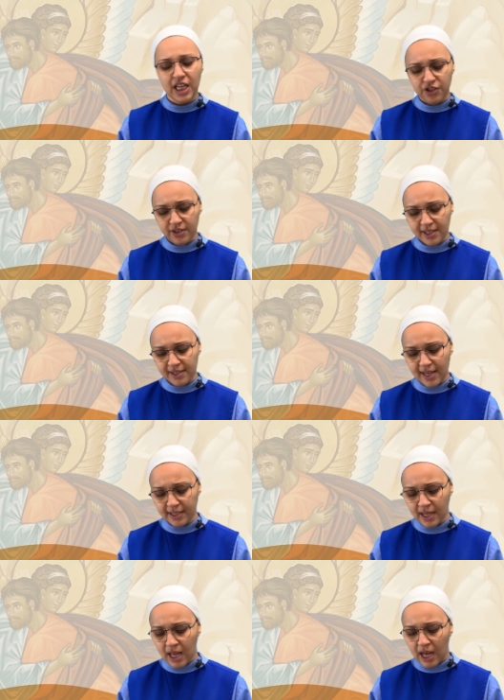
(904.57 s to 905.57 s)
And Jesus
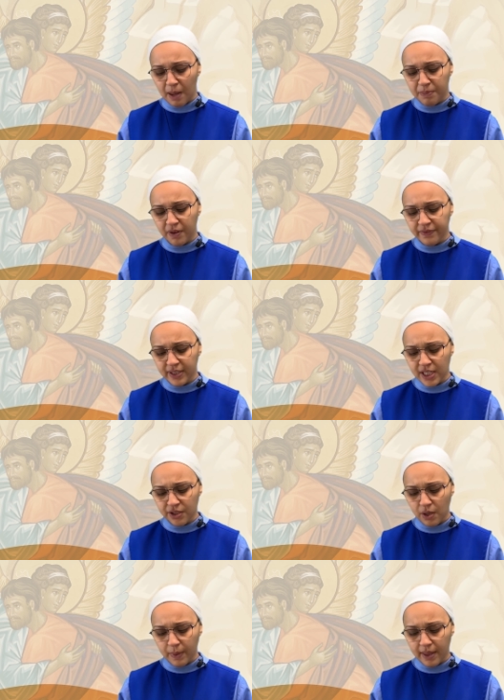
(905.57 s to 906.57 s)
says, a prophet is
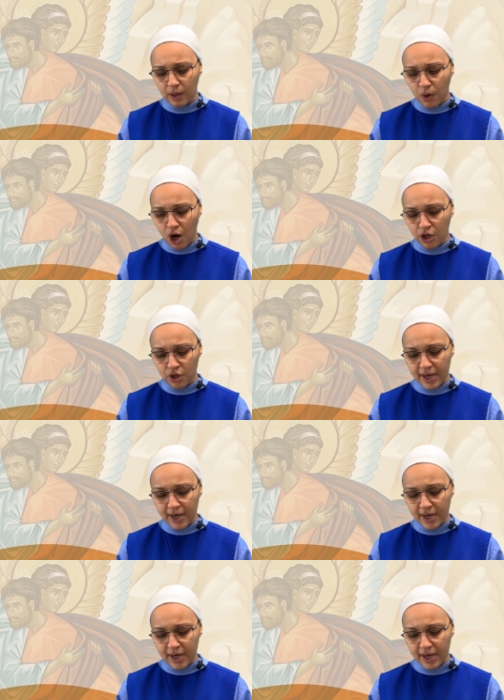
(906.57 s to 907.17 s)
not without honor